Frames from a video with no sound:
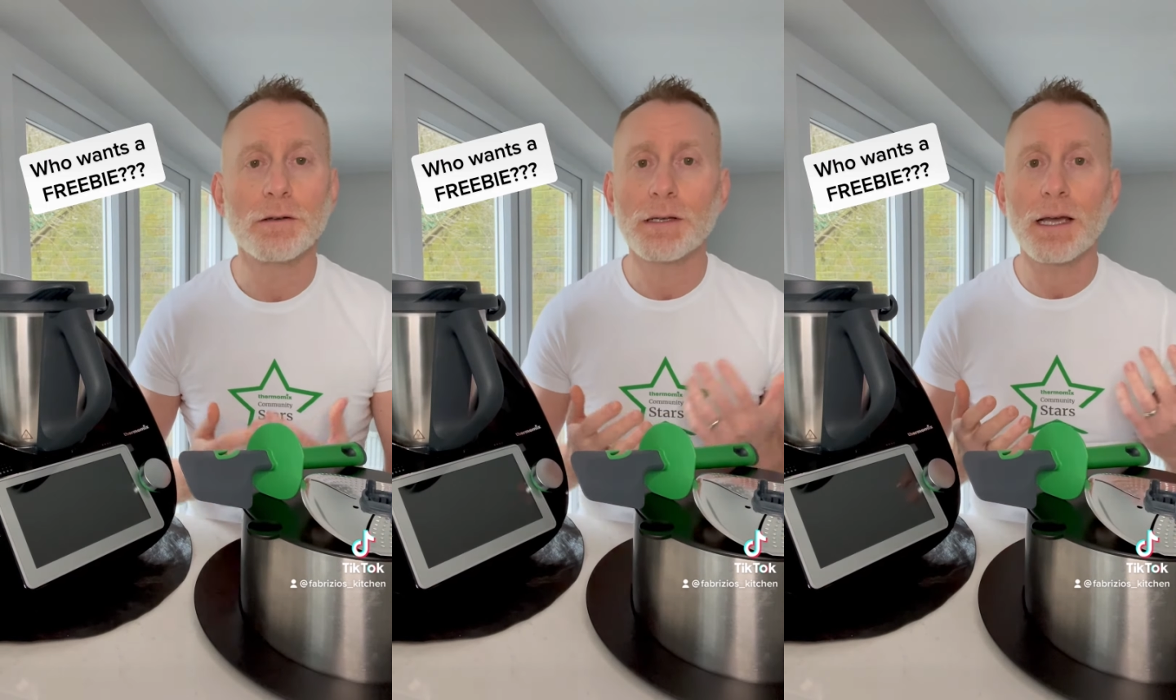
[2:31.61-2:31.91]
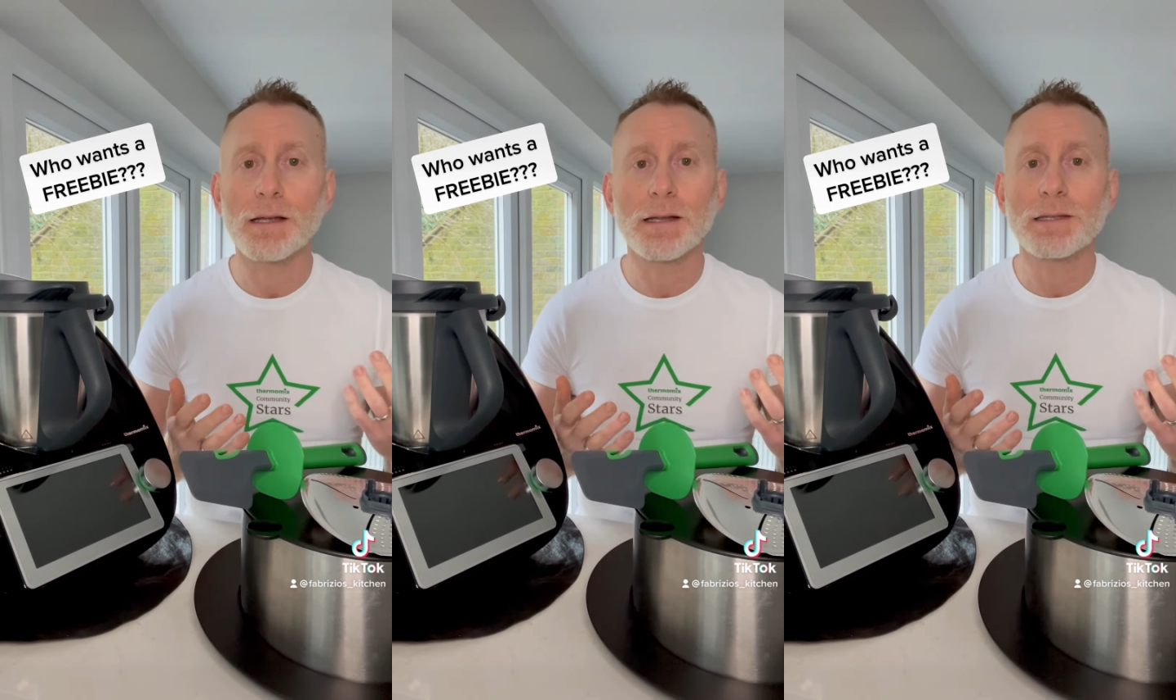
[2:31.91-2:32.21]

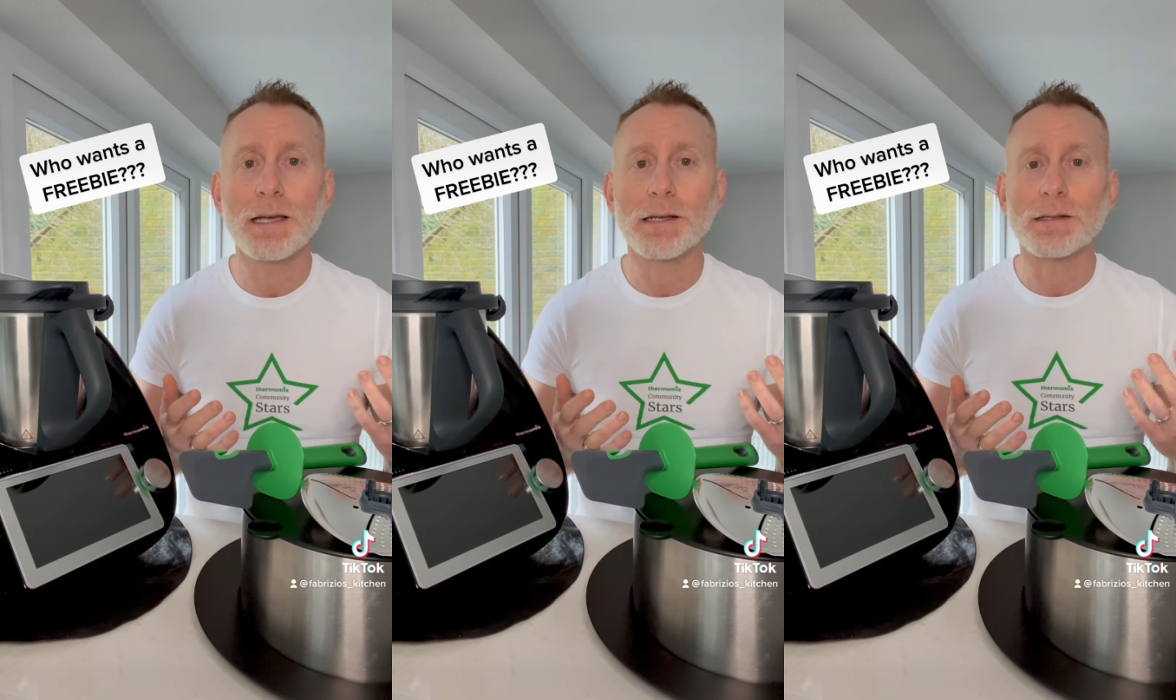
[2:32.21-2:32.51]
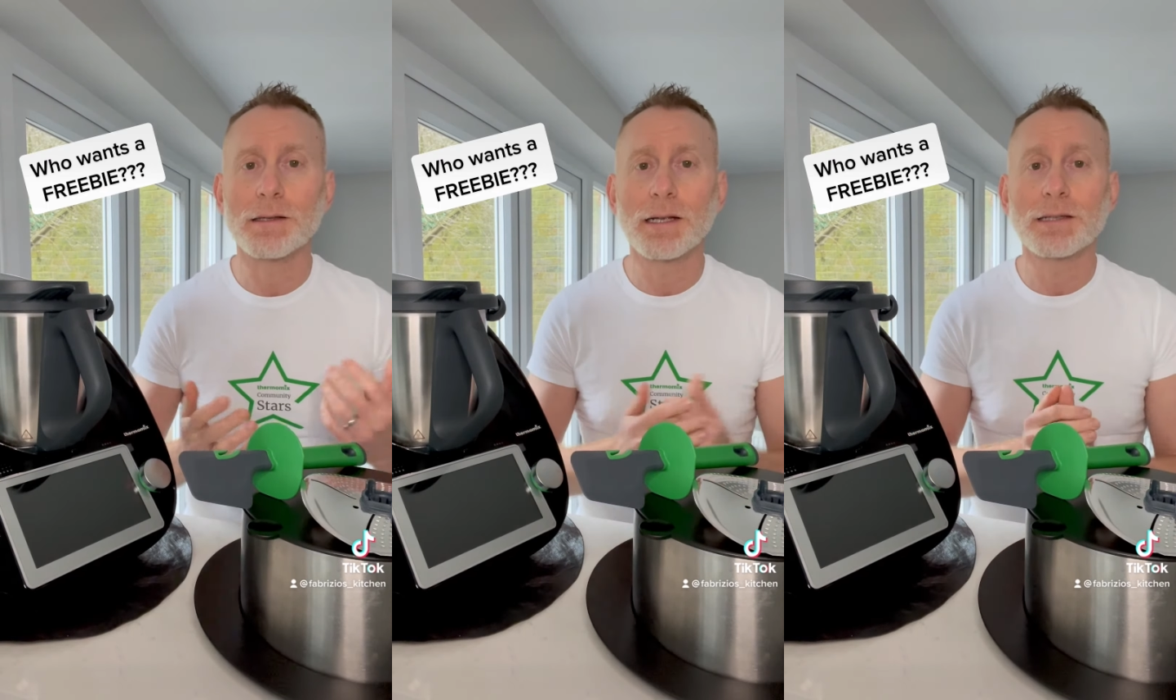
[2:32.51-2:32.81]
Yeah, that's
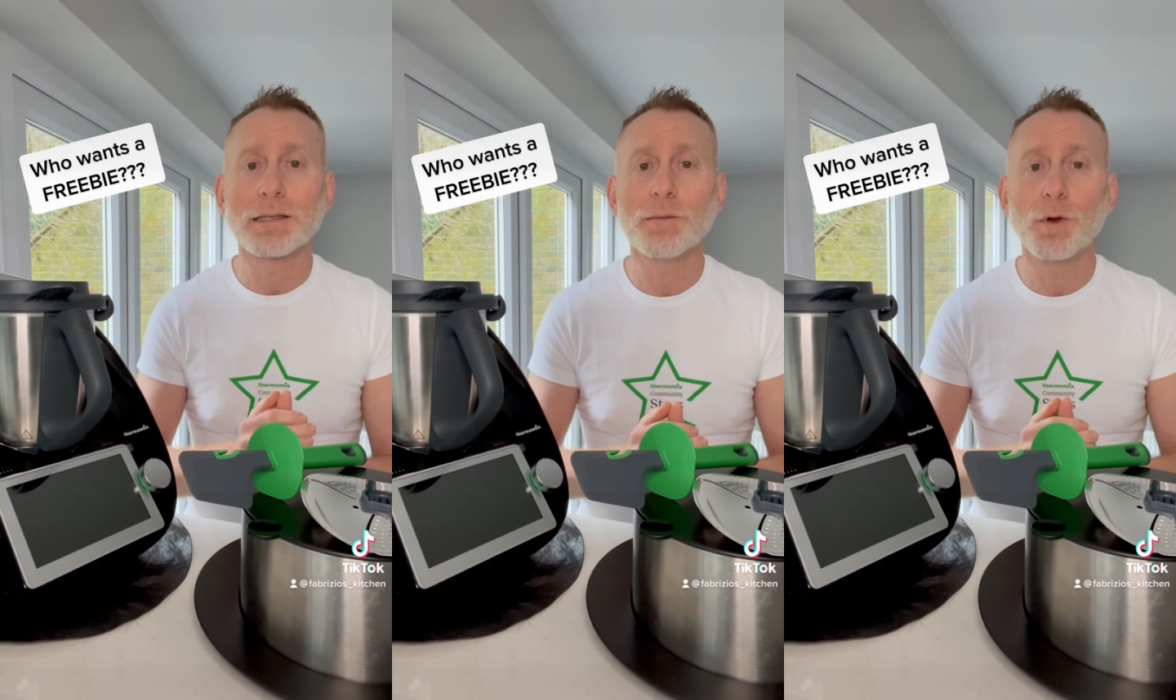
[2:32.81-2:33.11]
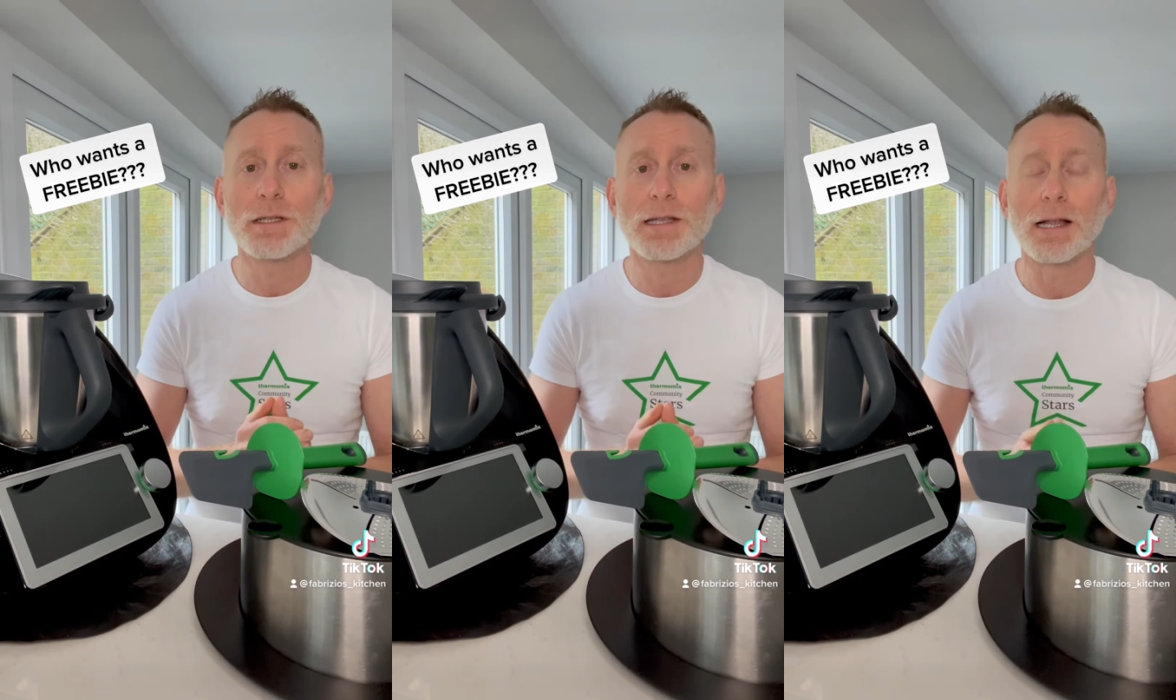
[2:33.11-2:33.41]
it. That's as simple
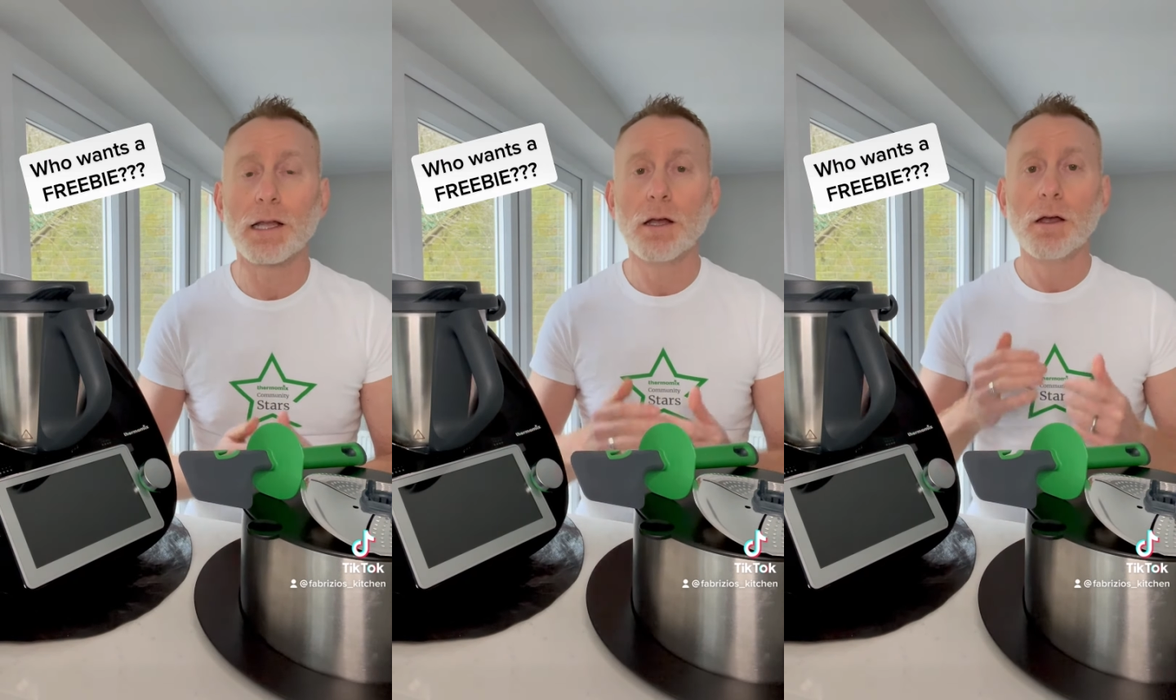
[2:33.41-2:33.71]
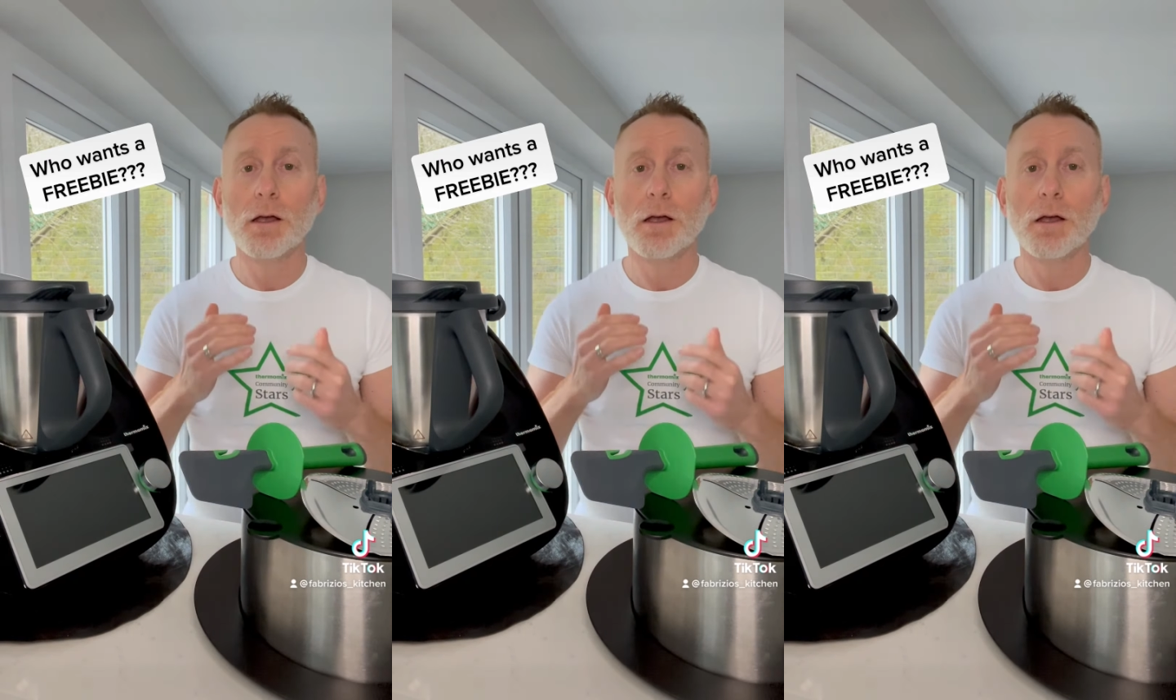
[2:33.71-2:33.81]
as that.